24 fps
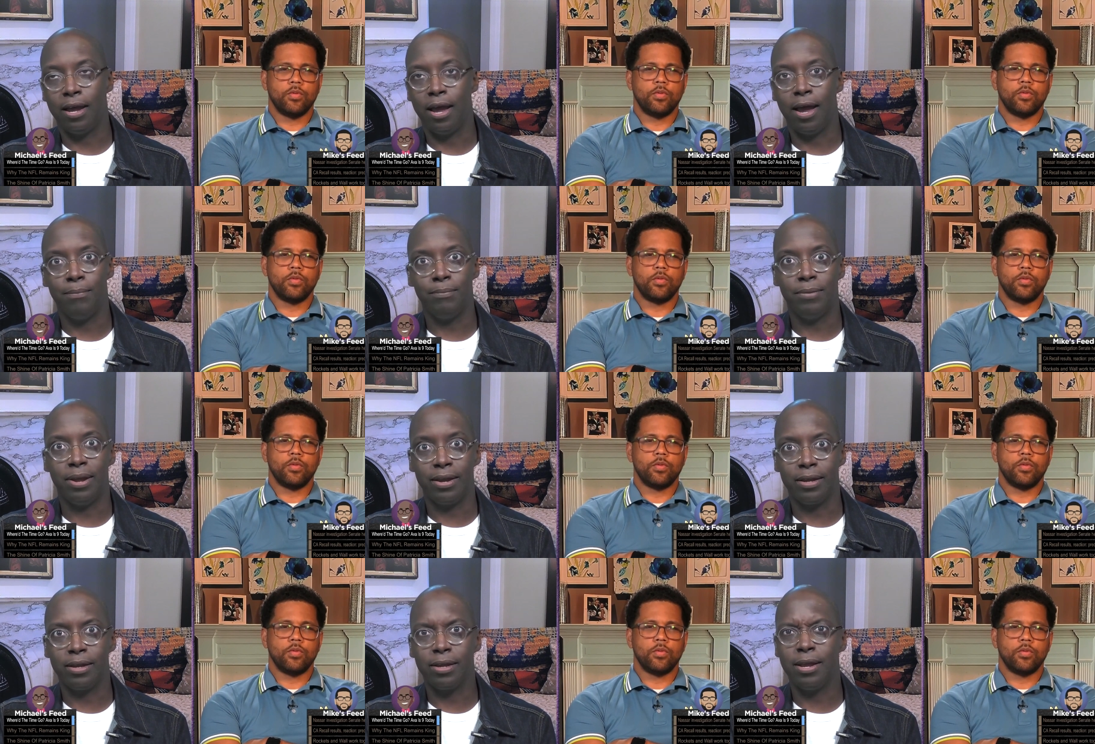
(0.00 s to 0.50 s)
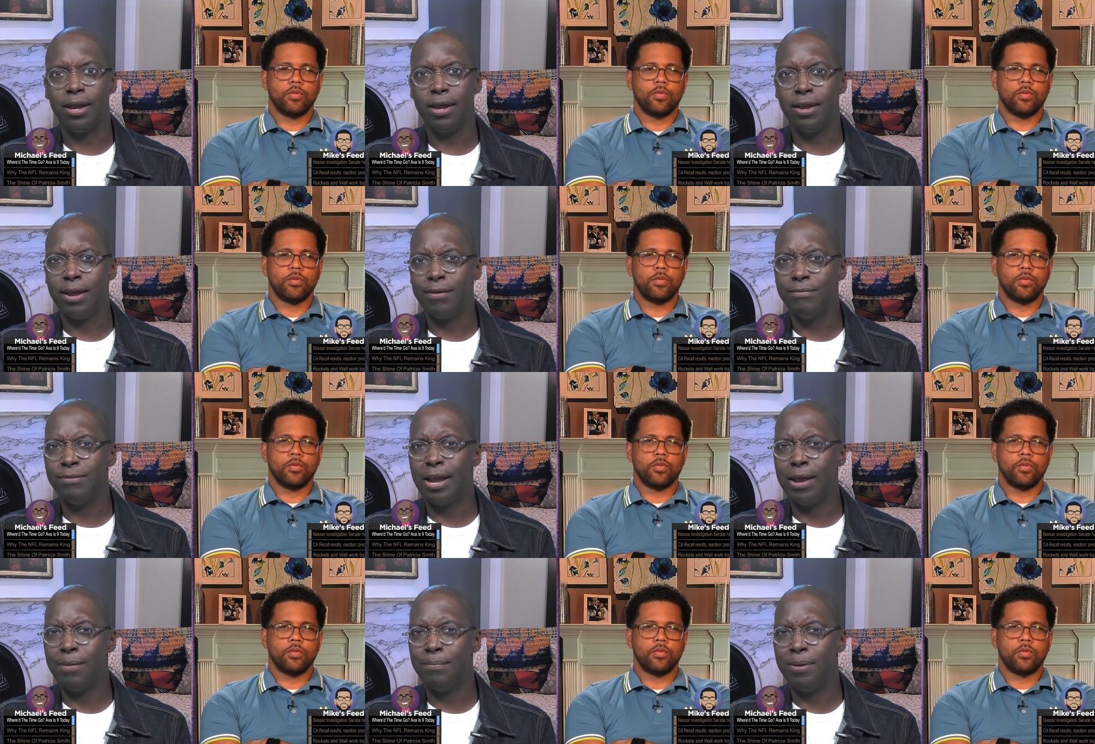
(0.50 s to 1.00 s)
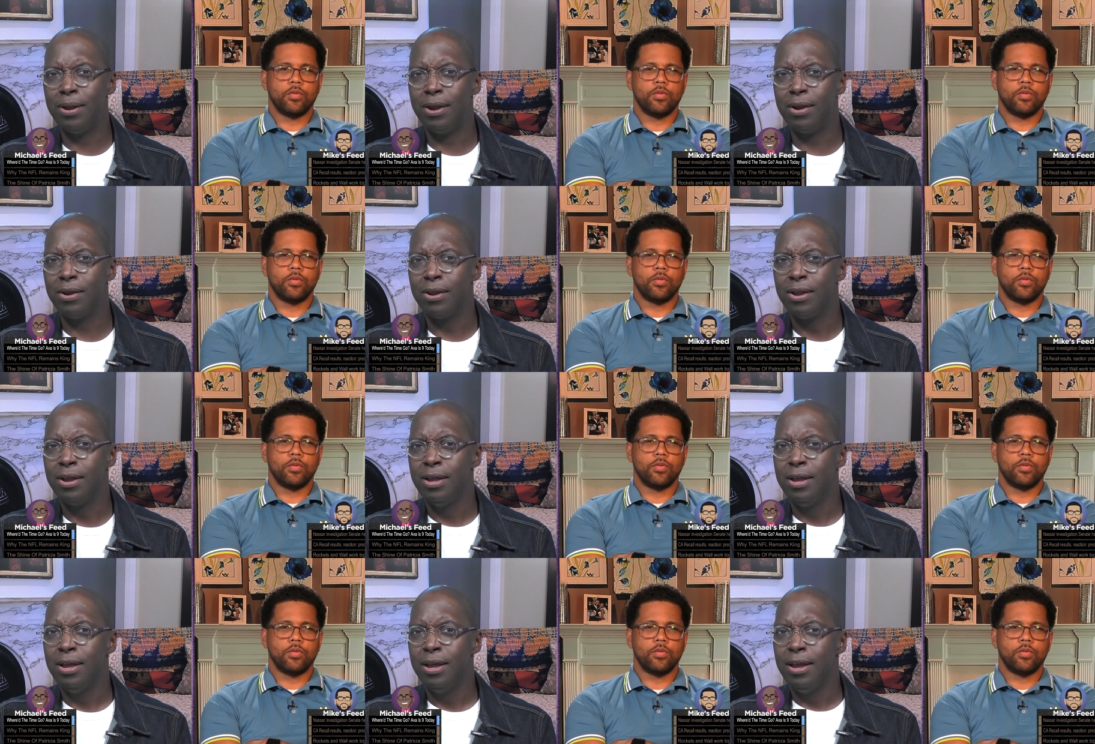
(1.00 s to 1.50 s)
Speaker 1: I'm like, yeah, you have a
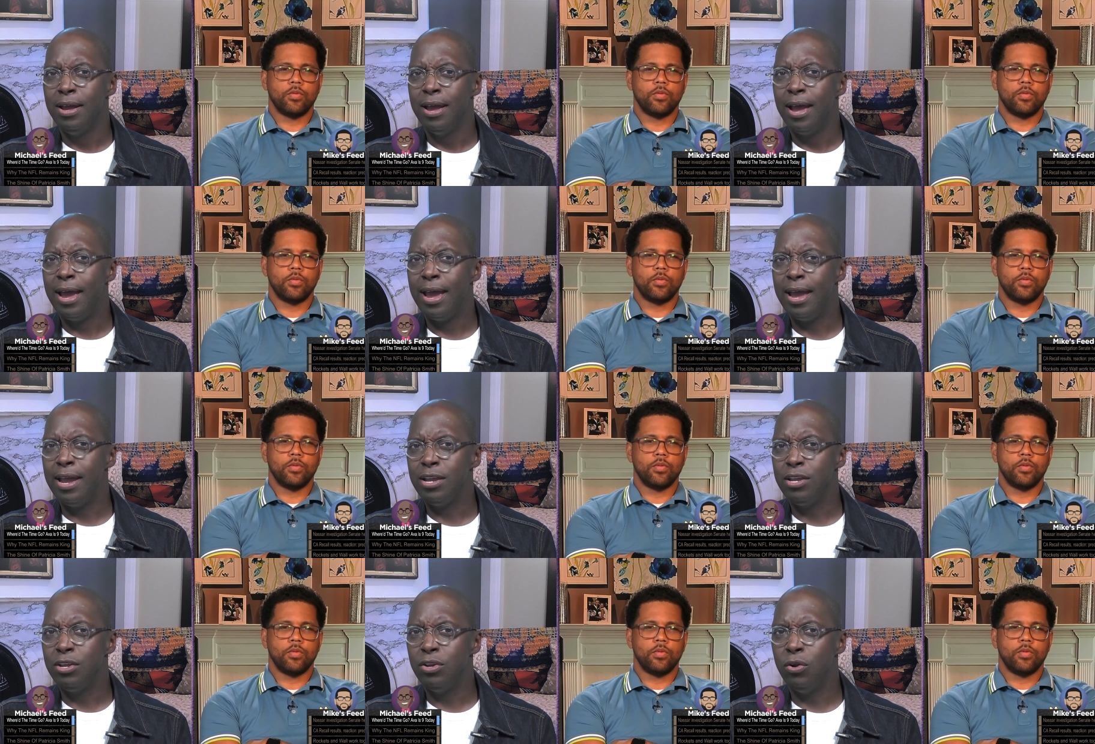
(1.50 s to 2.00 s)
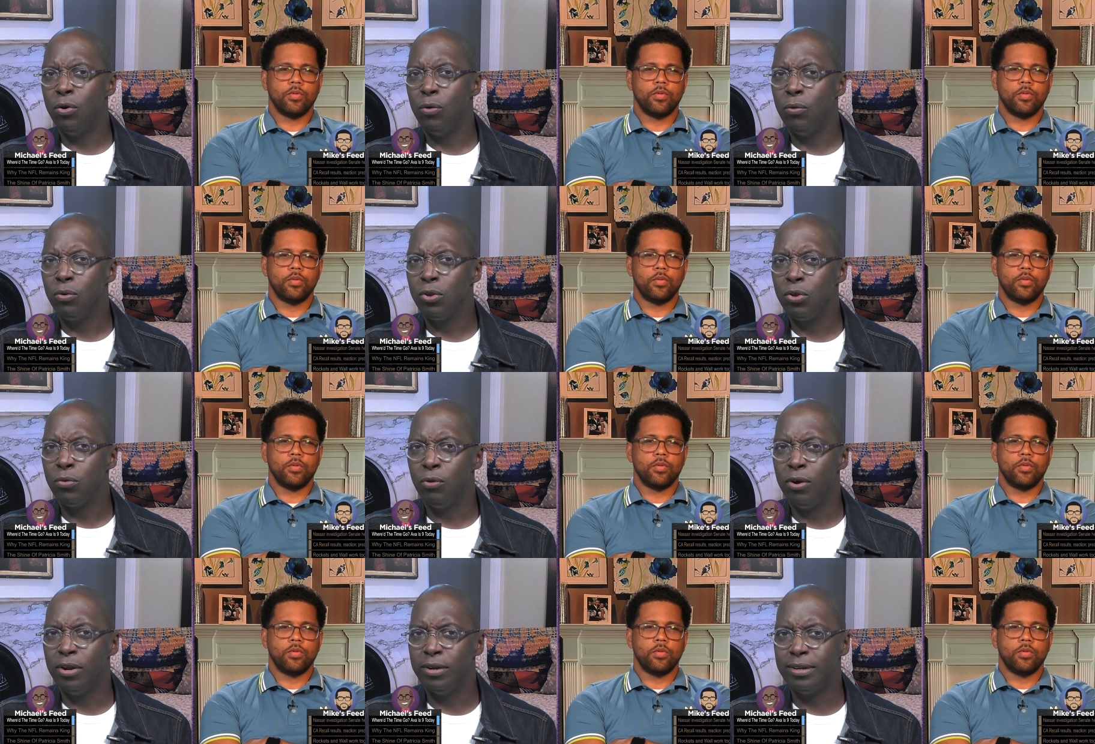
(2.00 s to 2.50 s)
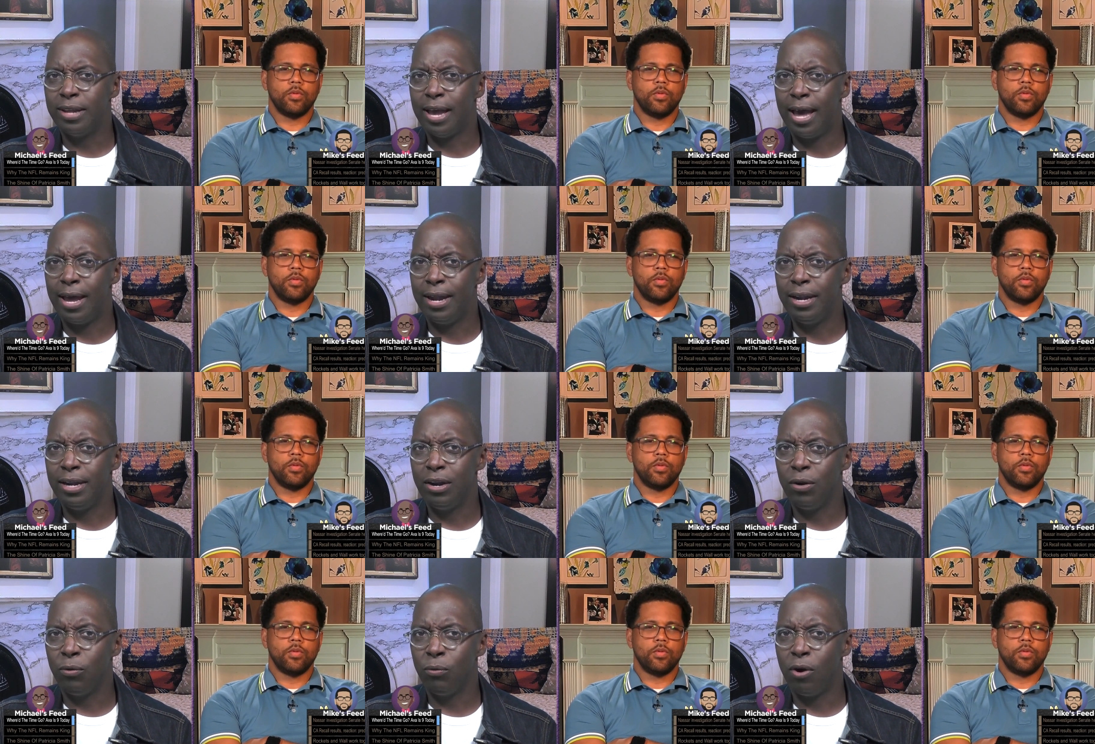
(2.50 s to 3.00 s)
nightmare? Hey, you know, you want
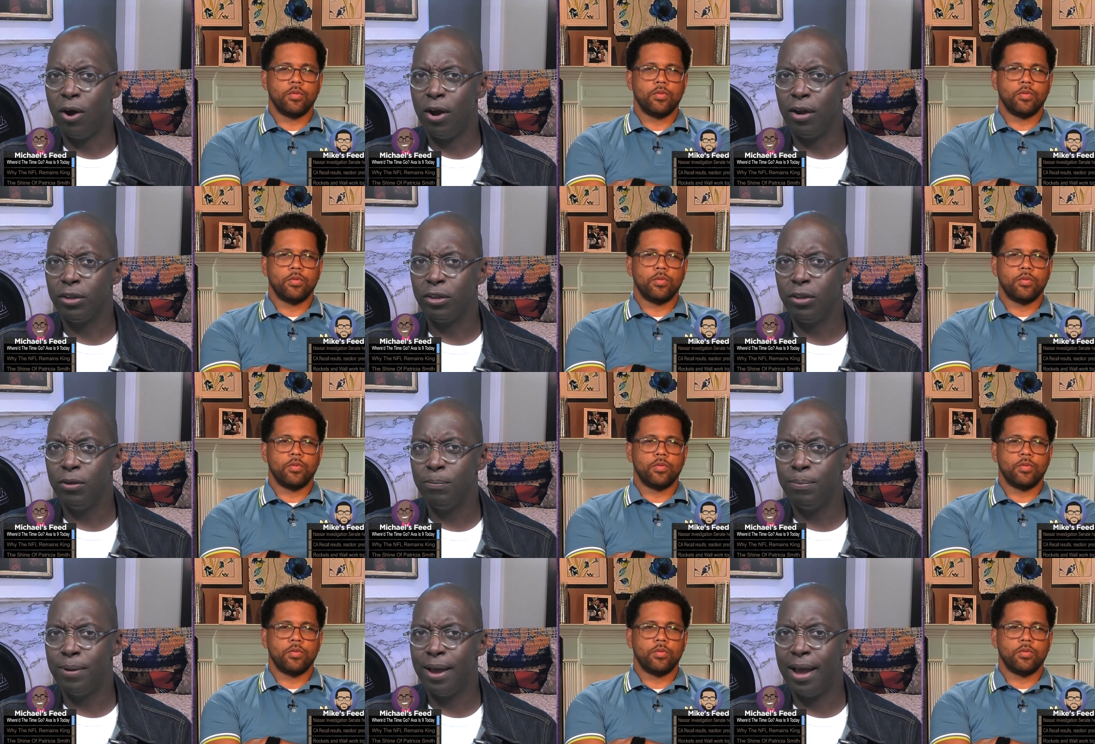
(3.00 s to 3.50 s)
Daddy to walk you